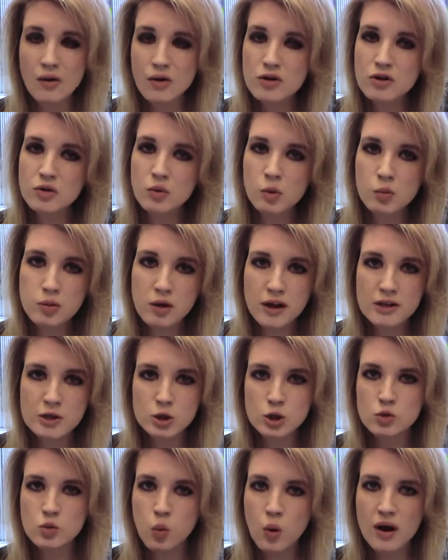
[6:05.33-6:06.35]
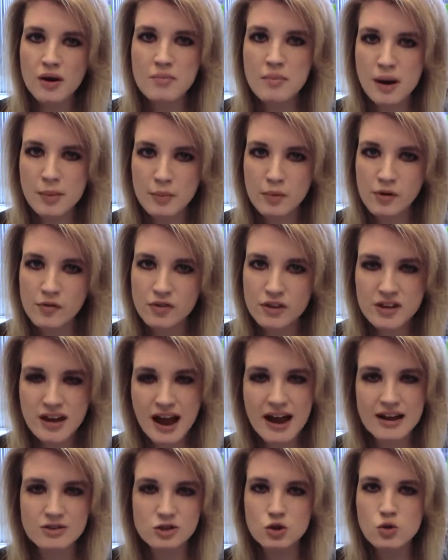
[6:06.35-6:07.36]
are you going to replace just one member of the
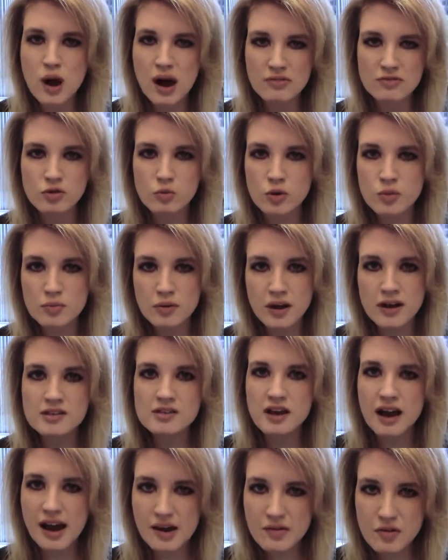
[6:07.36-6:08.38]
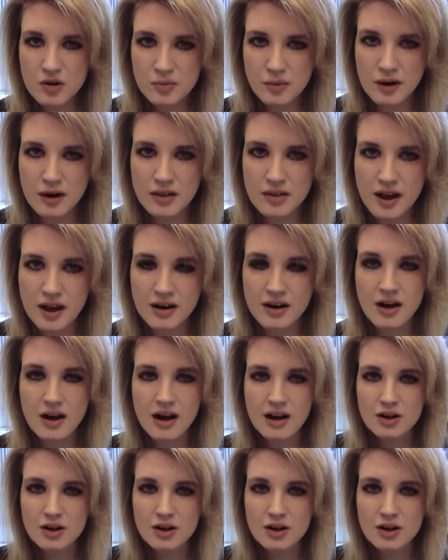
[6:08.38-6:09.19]
cast? You have to replace everybody then.